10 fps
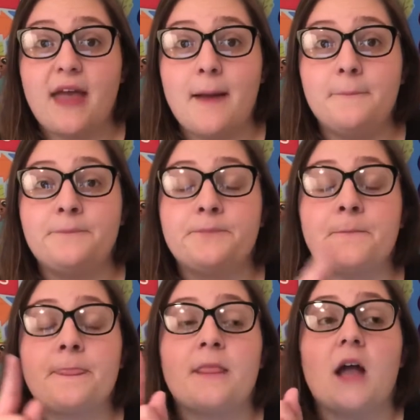them.
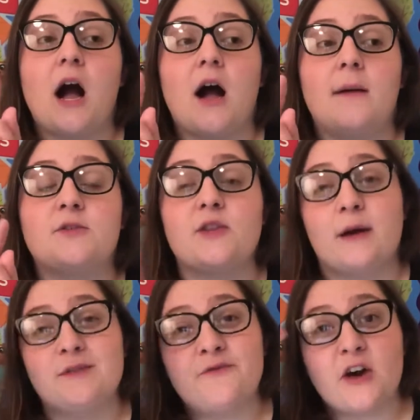So that
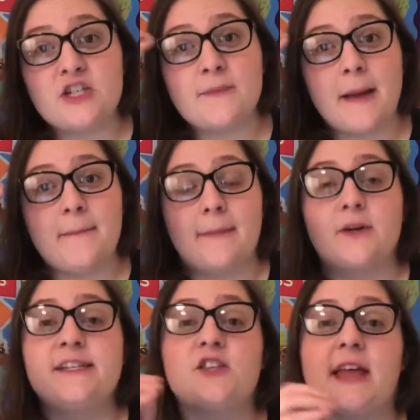was fresh in my
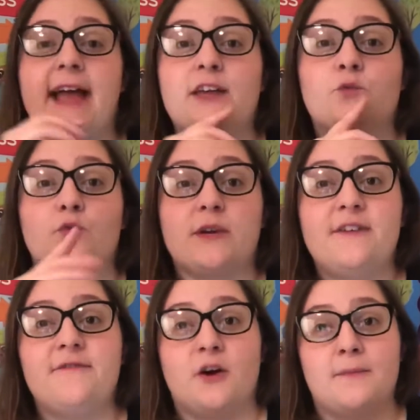memory so that I can
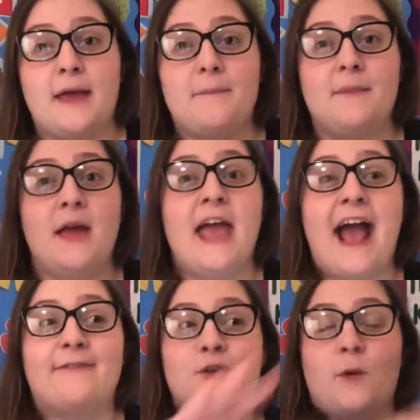refilm them
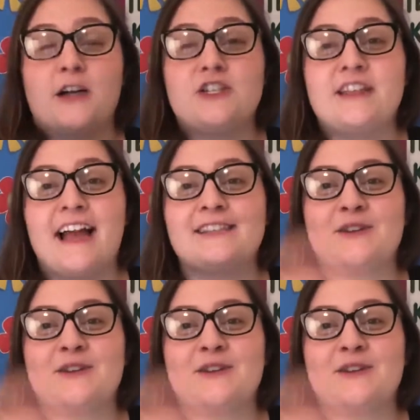after watching that.